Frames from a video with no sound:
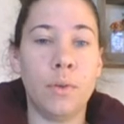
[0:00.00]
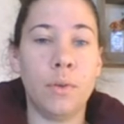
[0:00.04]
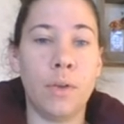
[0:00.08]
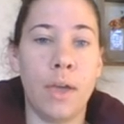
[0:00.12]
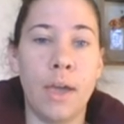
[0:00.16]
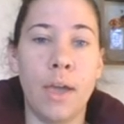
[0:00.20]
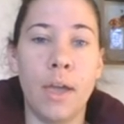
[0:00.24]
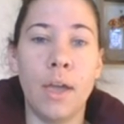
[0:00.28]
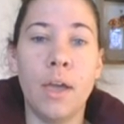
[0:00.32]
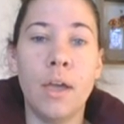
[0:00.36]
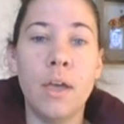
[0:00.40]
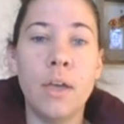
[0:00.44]

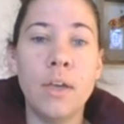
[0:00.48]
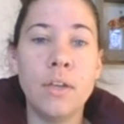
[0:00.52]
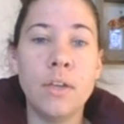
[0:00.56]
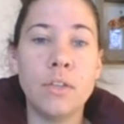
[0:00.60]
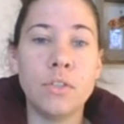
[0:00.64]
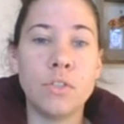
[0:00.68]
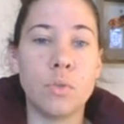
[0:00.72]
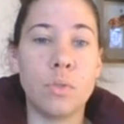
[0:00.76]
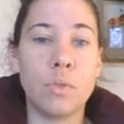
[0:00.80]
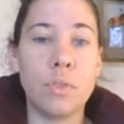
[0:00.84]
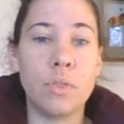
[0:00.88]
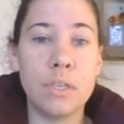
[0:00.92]
Okay.
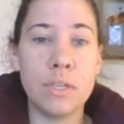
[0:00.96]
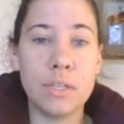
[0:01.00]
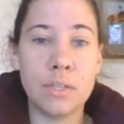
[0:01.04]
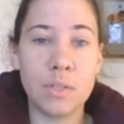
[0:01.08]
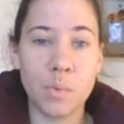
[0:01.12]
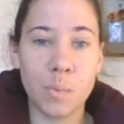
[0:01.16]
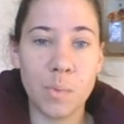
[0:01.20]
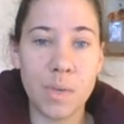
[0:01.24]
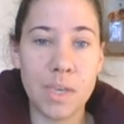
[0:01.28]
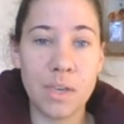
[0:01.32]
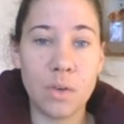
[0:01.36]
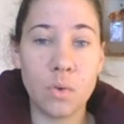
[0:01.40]
So
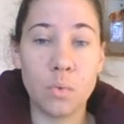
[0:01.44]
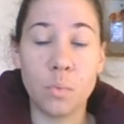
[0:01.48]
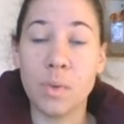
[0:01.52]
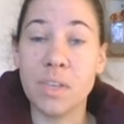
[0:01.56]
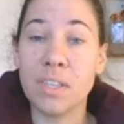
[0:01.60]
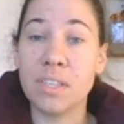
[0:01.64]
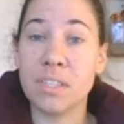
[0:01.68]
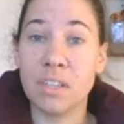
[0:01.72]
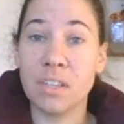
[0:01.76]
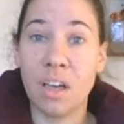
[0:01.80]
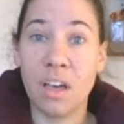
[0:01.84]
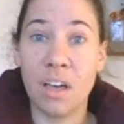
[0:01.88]
this week
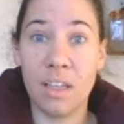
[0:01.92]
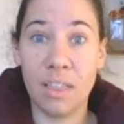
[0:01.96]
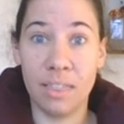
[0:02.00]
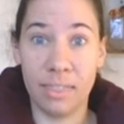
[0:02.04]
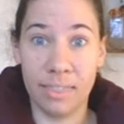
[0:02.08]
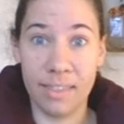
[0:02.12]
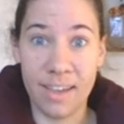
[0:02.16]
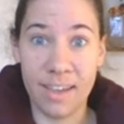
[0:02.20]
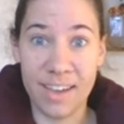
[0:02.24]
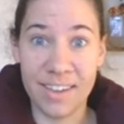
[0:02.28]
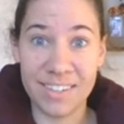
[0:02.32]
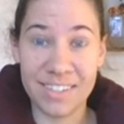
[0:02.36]
we saw a
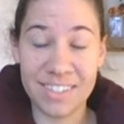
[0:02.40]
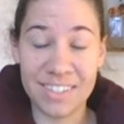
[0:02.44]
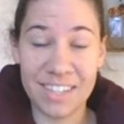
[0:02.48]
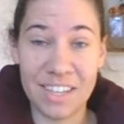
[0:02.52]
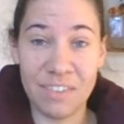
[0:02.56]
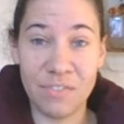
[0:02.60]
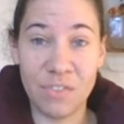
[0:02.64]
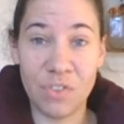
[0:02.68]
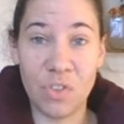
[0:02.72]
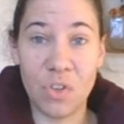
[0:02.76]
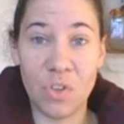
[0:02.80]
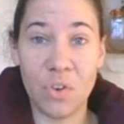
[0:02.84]
lot,
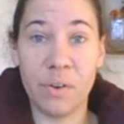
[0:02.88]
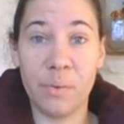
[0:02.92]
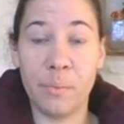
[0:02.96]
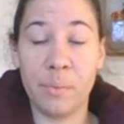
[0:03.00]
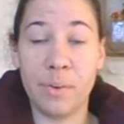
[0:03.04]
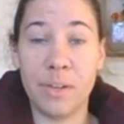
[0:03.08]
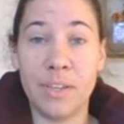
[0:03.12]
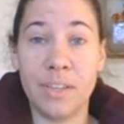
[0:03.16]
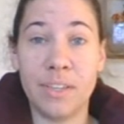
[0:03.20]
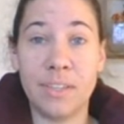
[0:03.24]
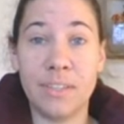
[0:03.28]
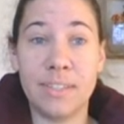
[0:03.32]
even though it
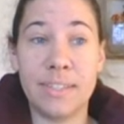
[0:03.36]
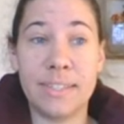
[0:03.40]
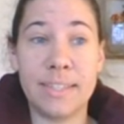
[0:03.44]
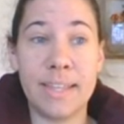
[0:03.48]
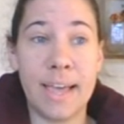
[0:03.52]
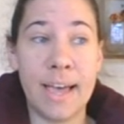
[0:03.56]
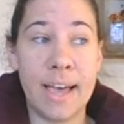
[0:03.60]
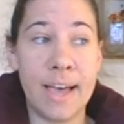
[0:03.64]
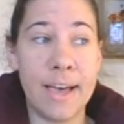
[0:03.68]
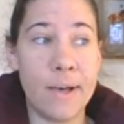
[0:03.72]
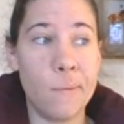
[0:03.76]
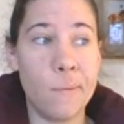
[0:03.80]
was
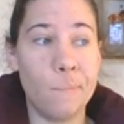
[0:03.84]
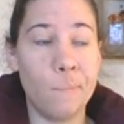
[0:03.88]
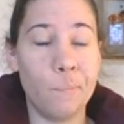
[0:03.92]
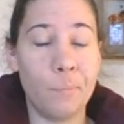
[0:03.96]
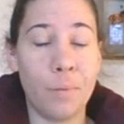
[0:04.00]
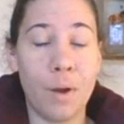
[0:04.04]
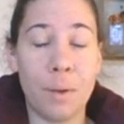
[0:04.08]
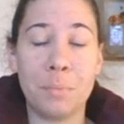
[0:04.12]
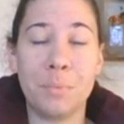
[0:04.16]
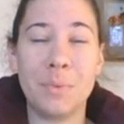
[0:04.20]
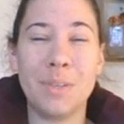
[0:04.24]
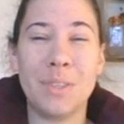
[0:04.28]

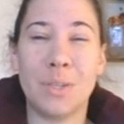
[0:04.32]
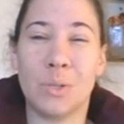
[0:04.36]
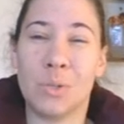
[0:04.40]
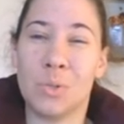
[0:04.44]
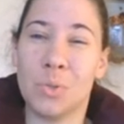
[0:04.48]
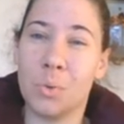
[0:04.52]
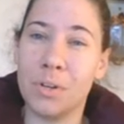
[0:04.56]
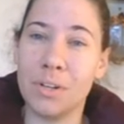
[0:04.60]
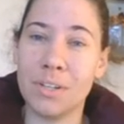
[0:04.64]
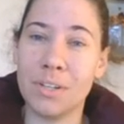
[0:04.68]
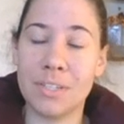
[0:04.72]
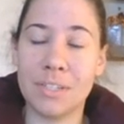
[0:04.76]
probably the
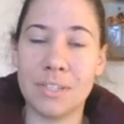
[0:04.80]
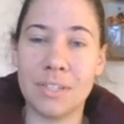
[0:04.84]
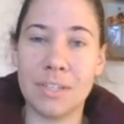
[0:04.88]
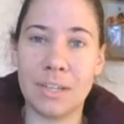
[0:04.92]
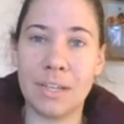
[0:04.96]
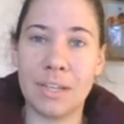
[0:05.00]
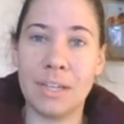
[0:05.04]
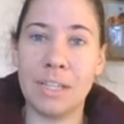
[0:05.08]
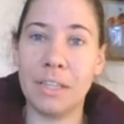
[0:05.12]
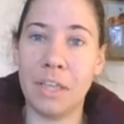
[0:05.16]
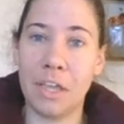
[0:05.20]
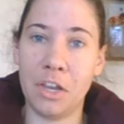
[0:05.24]

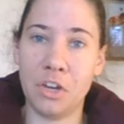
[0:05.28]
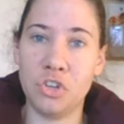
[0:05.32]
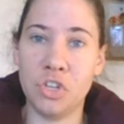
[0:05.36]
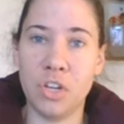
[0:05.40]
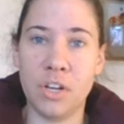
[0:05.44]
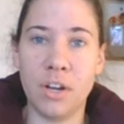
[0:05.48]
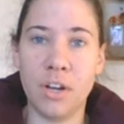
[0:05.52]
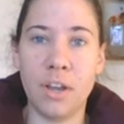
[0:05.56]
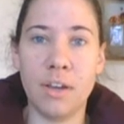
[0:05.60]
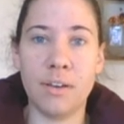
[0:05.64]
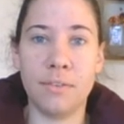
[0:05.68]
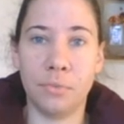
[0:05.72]
shortest
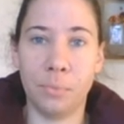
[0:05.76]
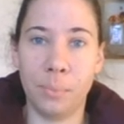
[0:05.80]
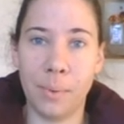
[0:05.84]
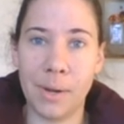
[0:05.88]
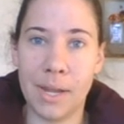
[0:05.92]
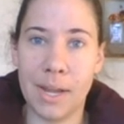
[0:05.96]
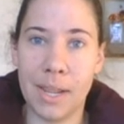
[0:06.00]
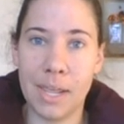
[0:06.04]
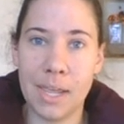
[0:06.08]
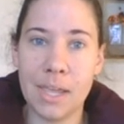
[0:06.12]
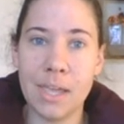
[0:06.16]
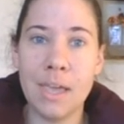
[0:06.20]
collection of
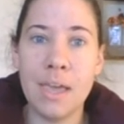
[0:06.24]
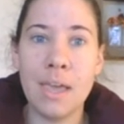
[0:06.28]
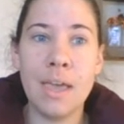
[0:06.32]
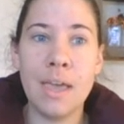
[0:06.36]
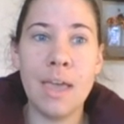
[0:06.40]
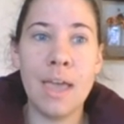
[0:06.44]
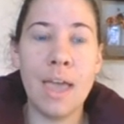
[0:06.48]
reading.